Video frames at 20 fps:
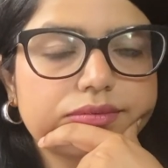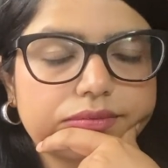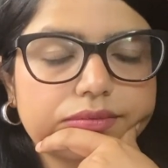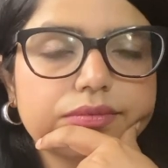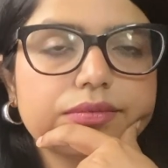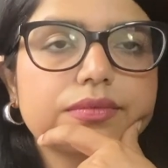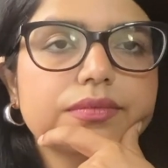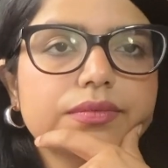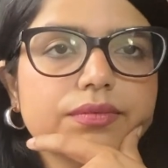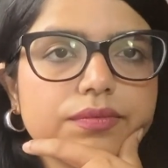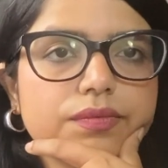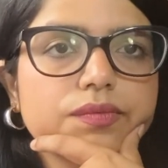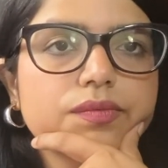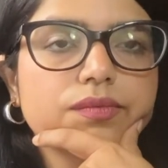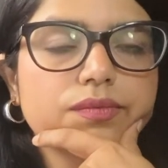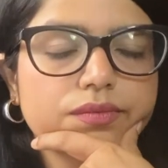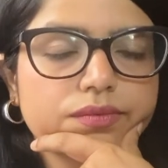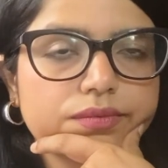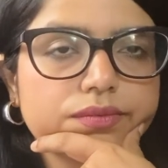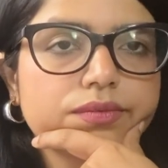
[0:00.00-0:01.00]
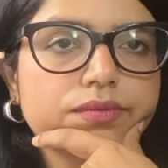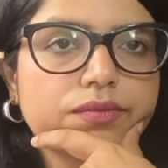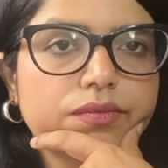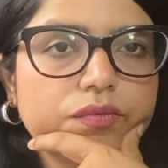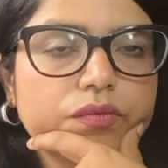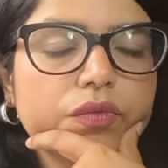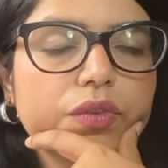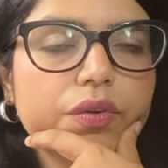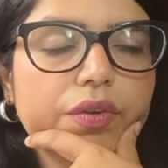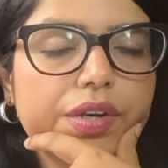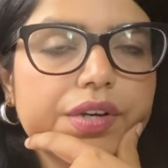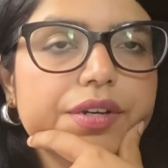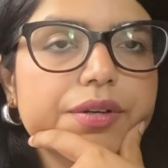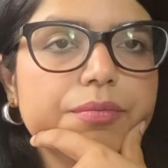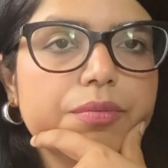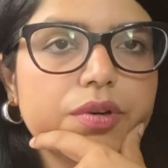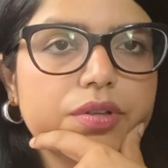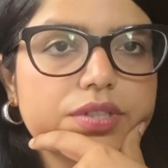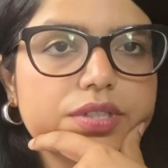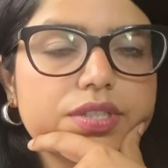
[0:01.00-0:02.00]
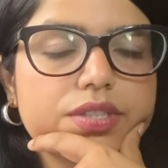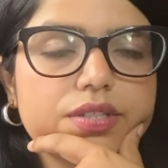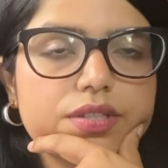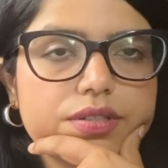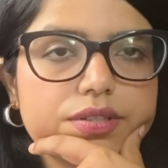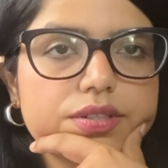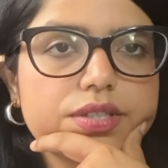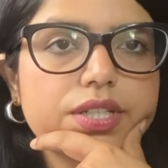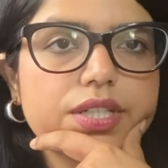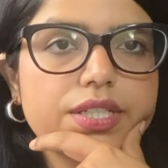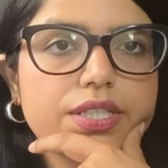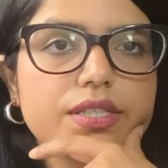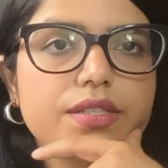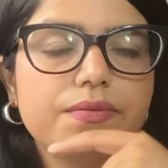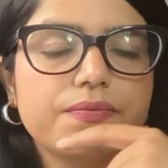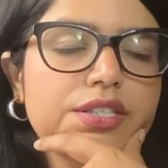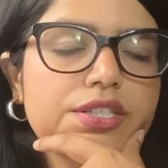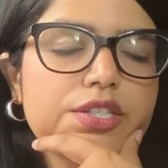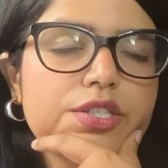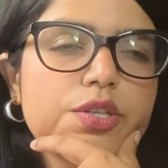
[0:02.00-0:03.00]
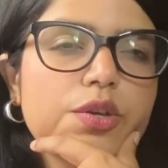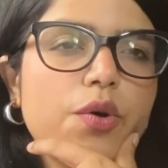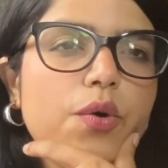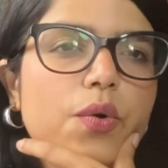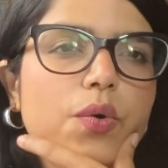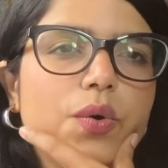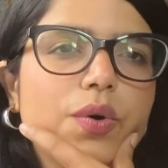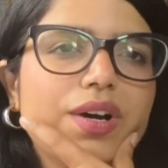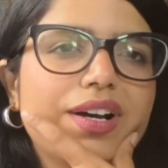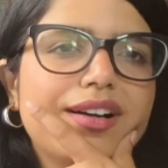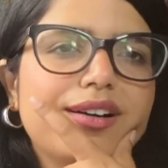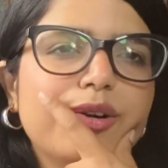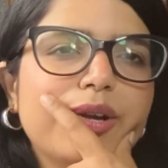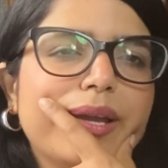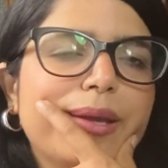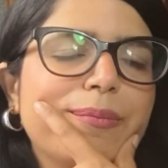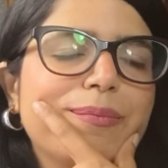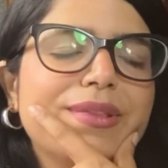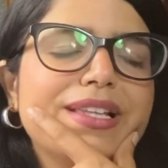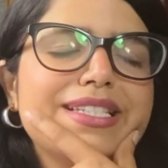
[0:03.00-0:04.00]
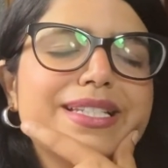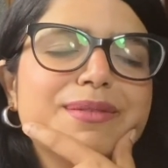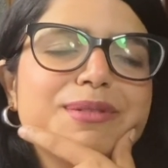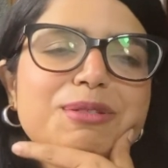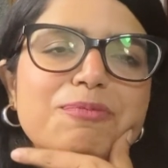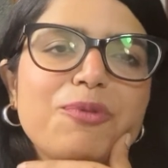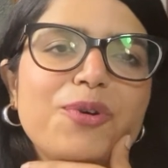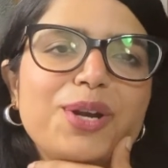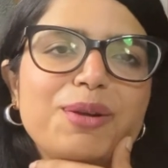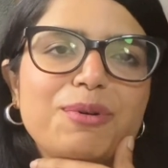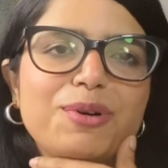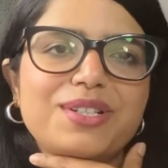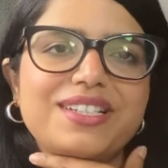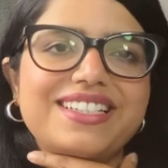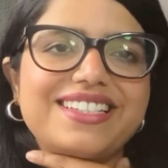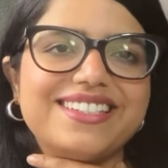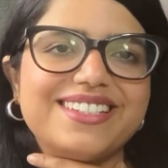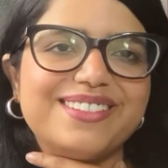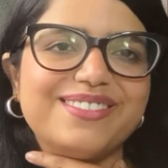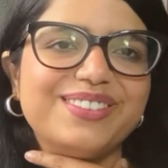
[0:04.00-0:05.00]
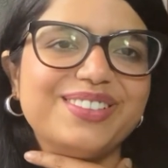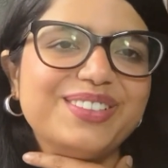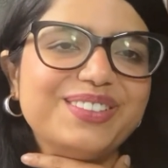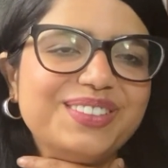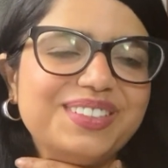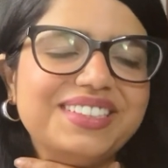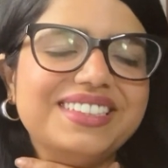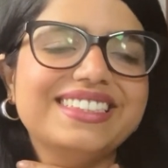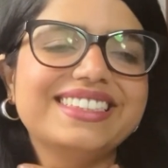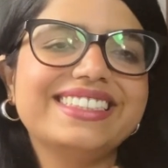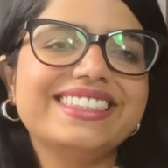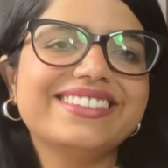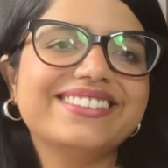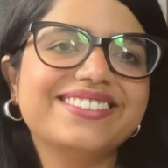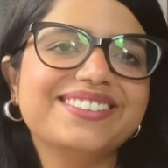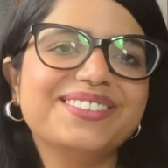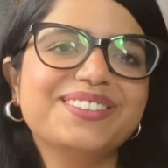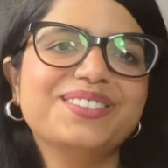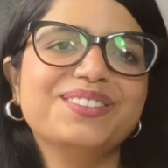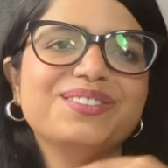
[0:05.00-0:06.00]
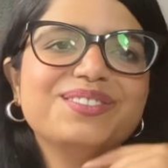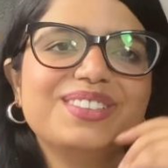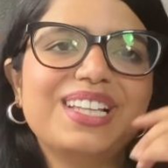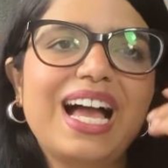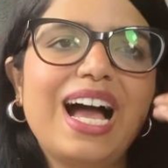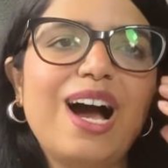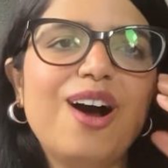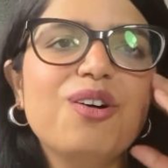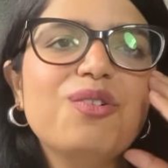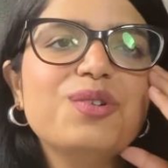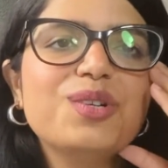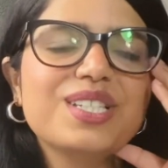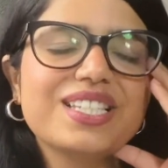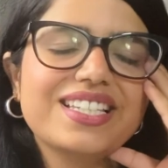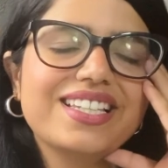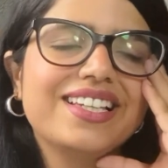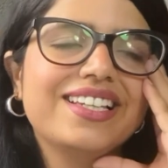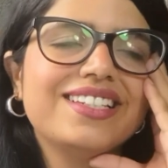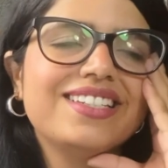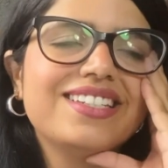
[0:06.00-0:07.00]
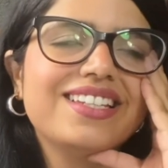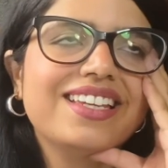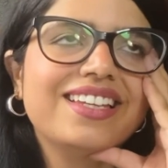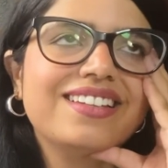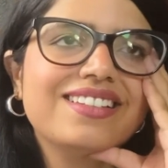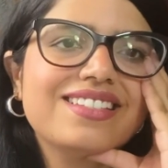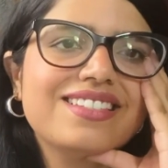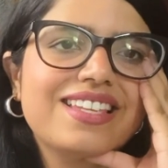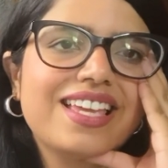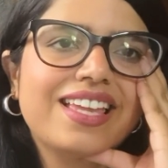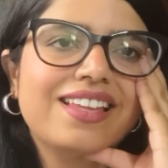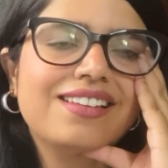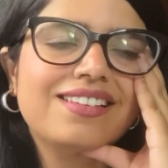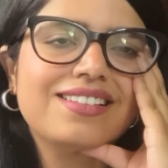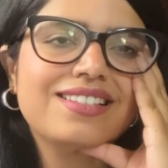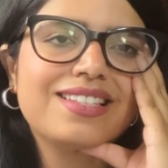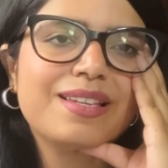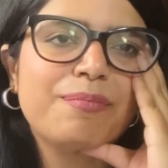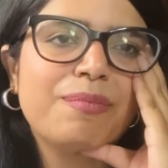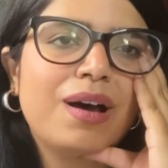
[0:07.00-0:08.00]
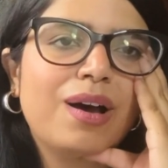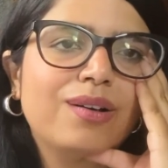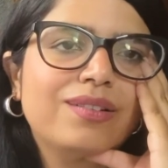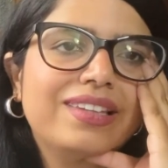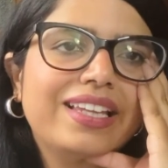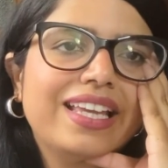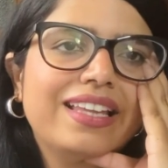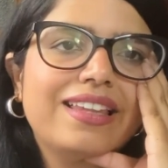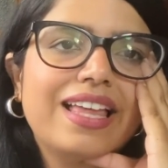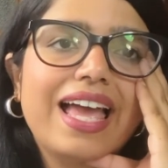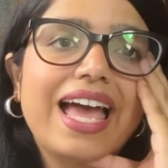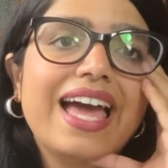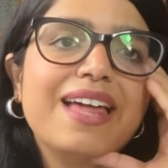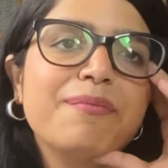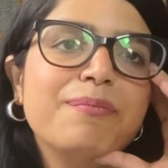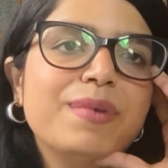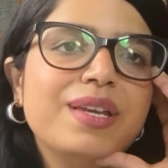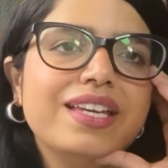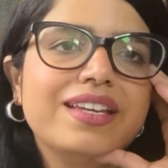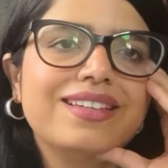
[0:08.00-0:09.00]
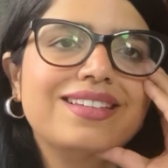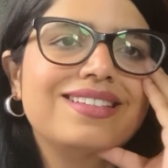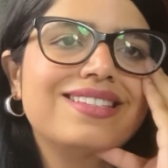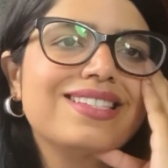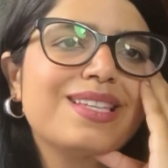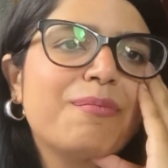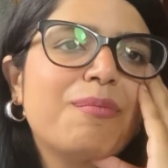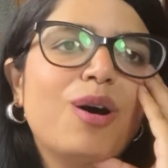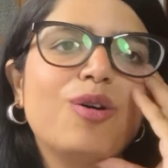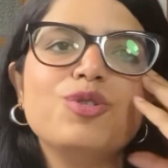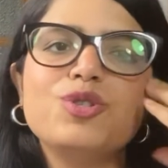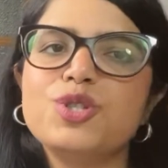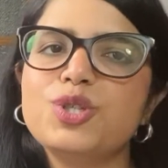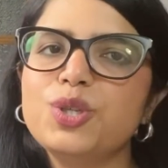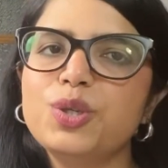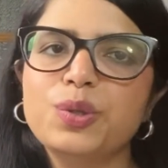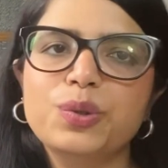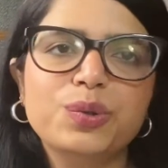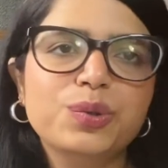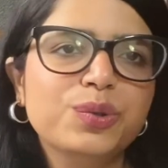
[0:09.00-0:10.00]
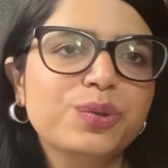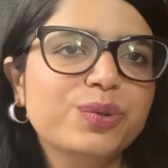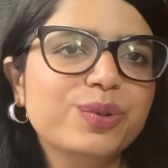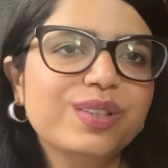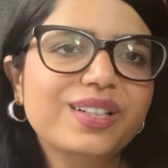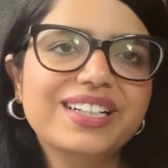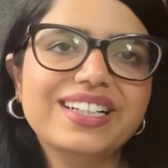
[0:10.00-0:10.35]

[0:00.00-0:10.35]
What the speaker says: Mm-hmm. Very important. Yes. So, okay, little bit more about interview. So how was it in a sense about like the ambience about you?